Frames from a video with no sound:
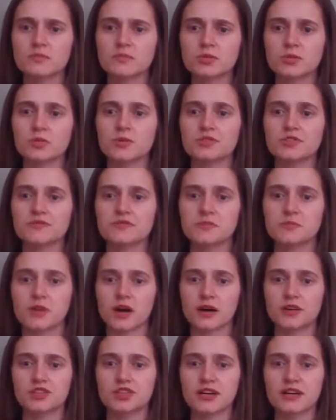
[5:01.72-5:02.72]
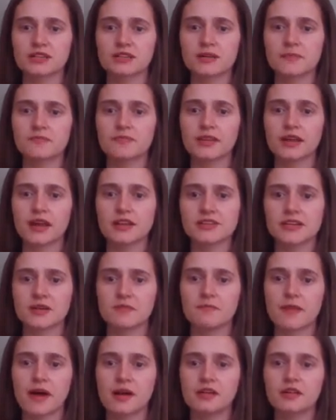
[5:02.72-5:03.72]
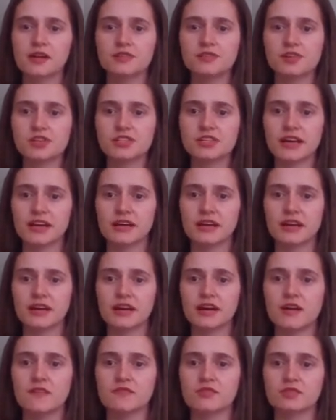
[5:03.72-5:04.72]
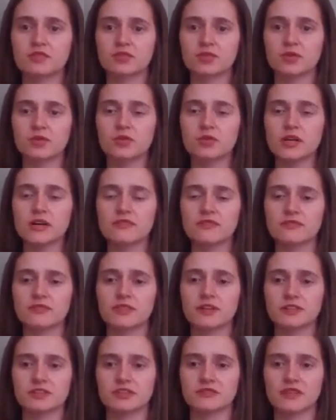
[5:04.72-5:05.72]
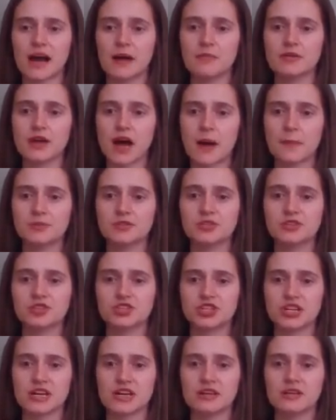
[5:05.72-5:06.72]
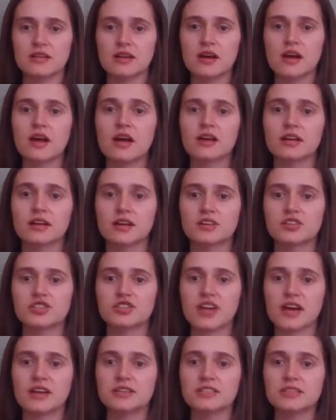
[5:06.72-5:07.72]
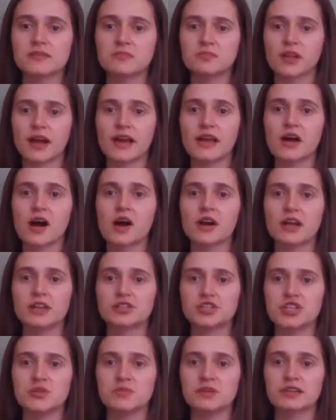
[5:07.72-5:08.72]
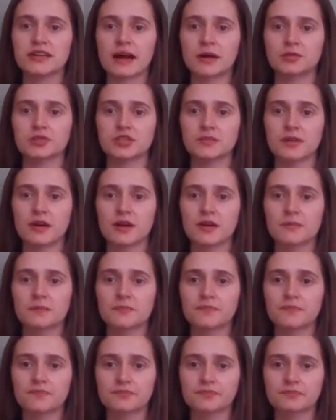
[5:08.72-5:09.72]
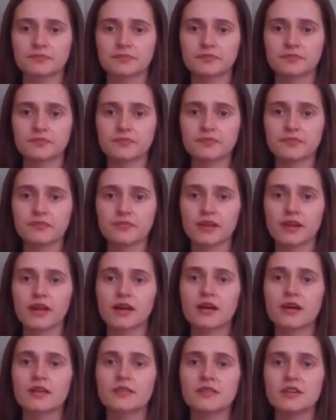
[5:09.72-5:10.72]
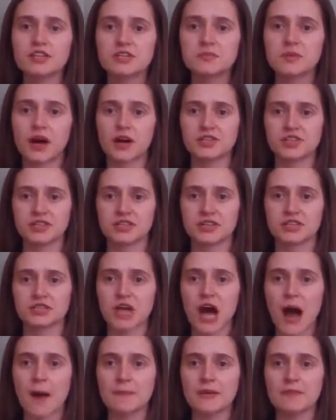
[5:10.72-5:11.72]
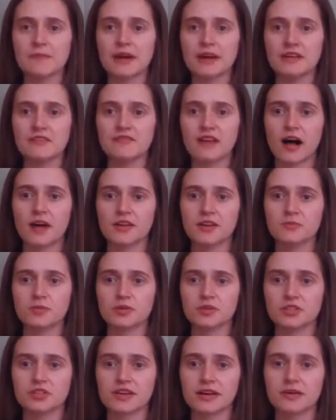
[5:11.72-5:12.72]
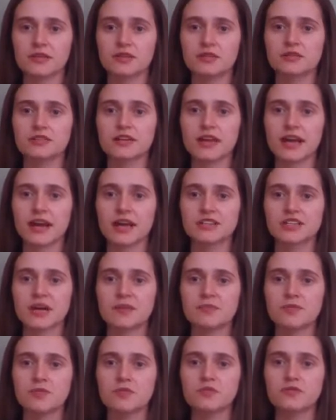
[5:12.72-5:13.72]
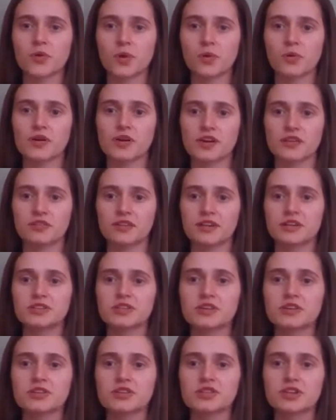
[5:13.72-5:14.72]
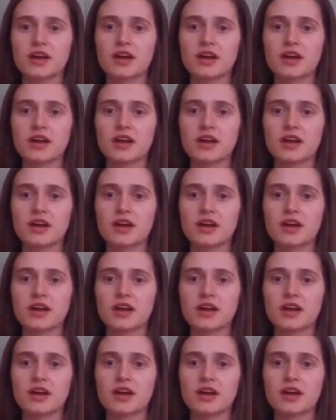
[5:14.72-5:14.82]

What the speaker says: goals of the project is that a better understanding of the role of this Arabidopsis gene could shed some light on its human counterpart. This project has taught me many valuable skills, and as I move forward in research,